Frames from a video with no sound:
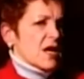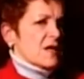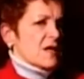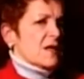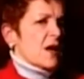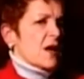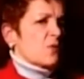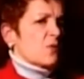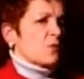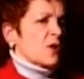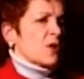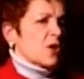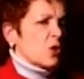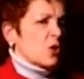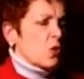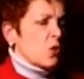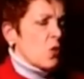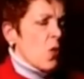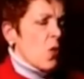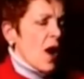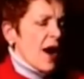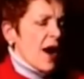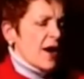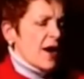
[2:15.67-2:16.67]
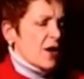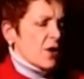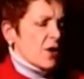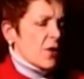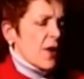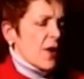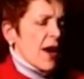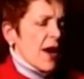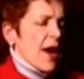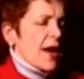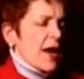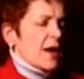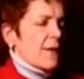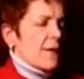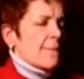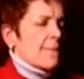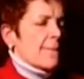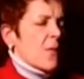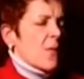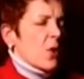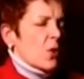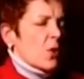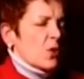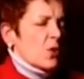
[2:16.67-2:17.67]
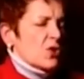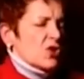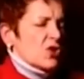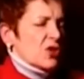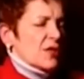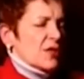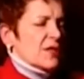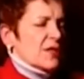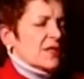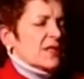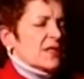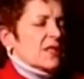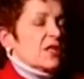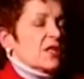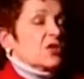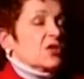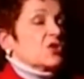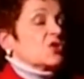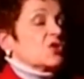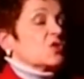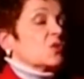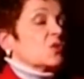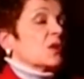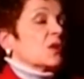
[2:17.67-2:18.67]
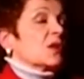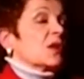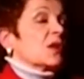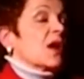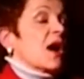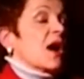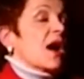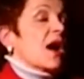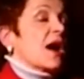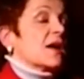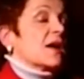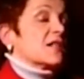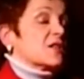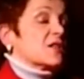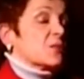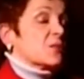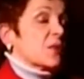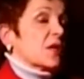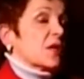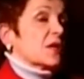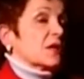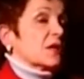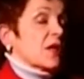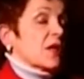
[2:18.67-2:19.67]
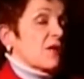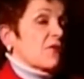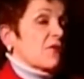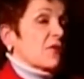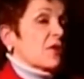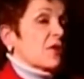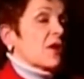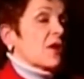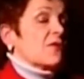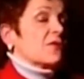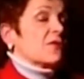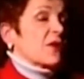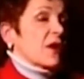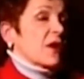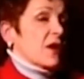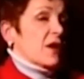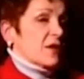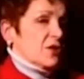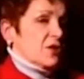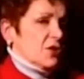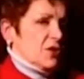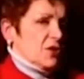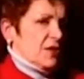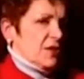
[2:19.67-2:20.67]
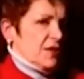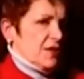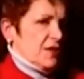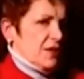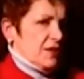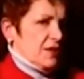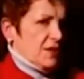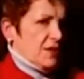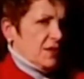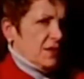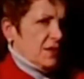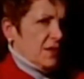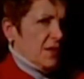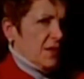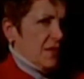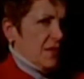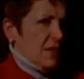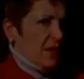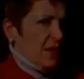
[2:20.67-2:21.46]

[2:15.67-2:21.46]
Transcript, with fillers: that require an emergence into a cosmic level of consciousness.